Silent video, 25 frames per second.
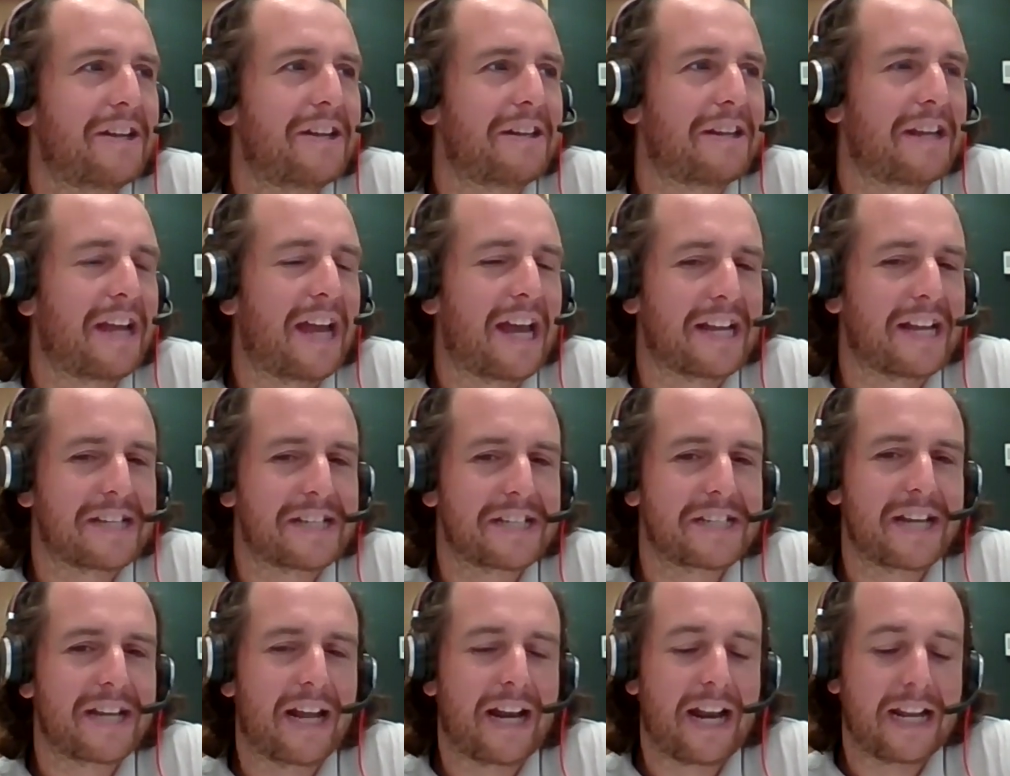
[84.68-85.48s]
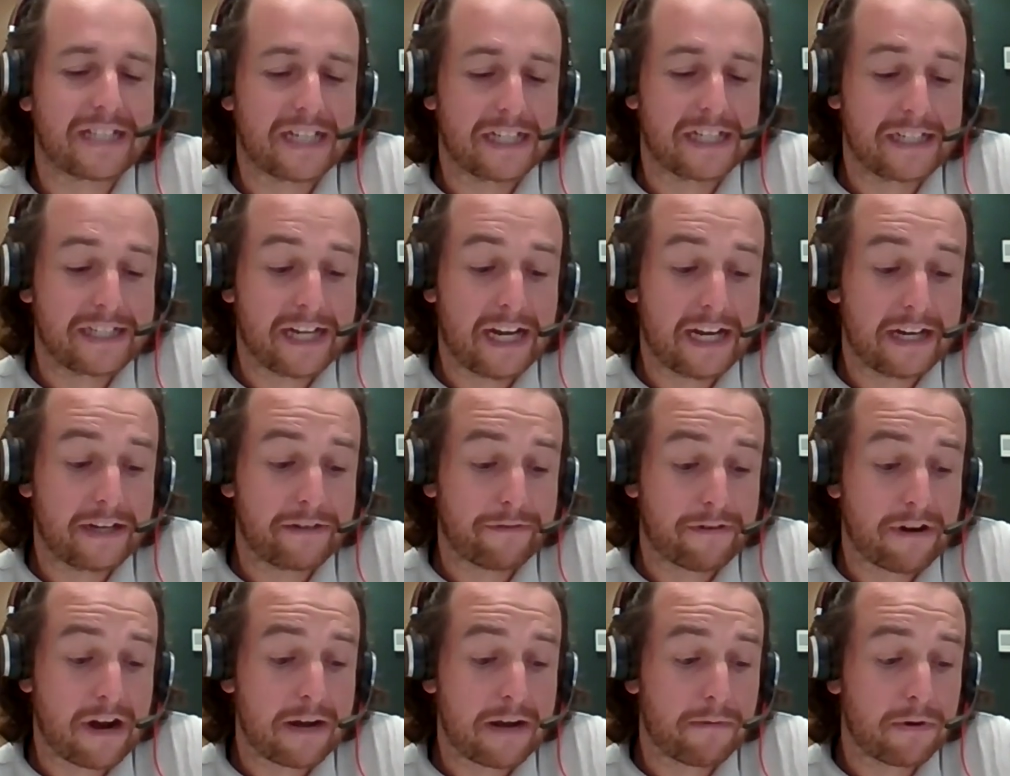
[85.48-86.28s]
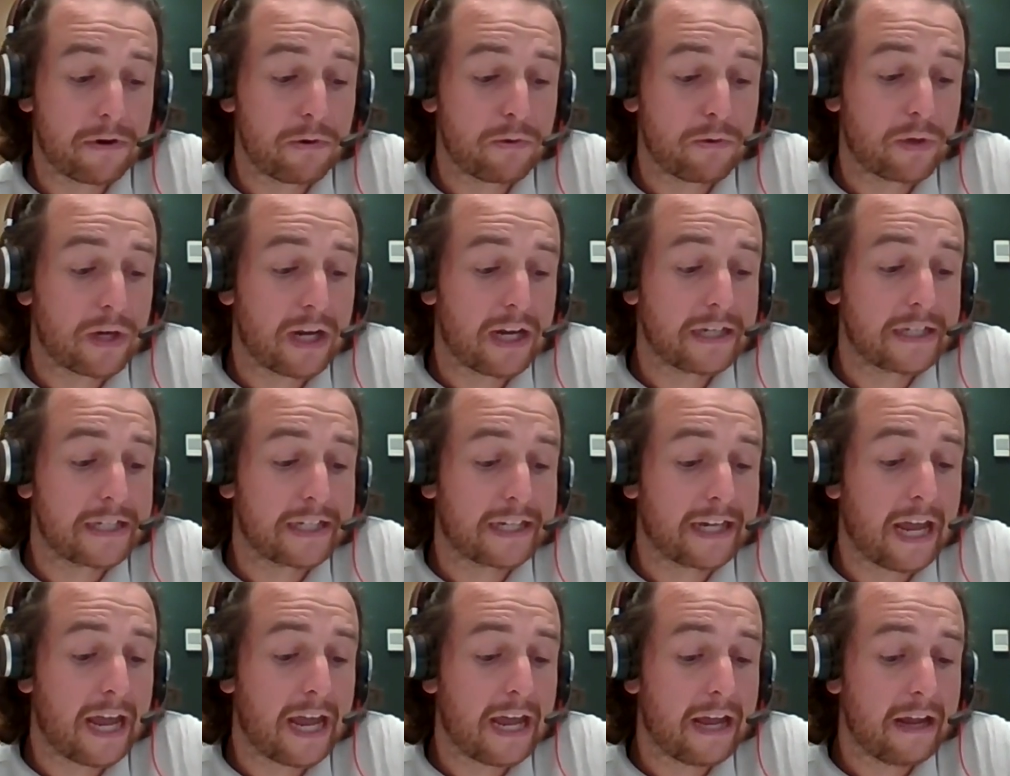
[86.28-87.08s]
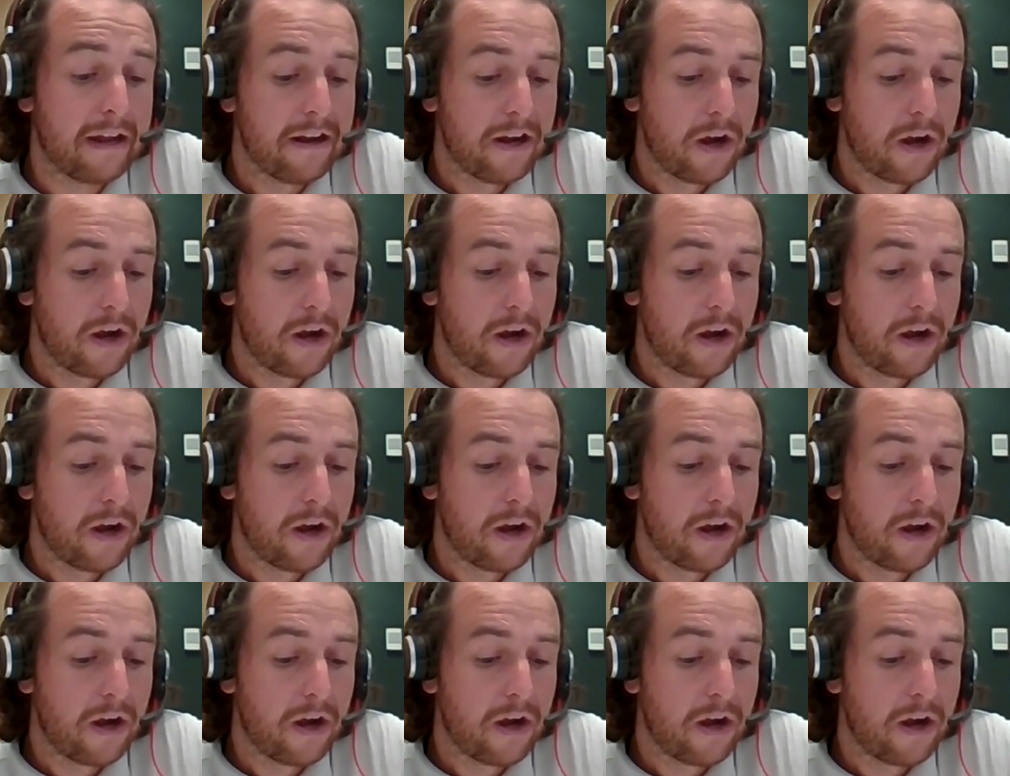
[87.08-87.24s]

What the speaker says: yes, and as I said, for anyone who would like to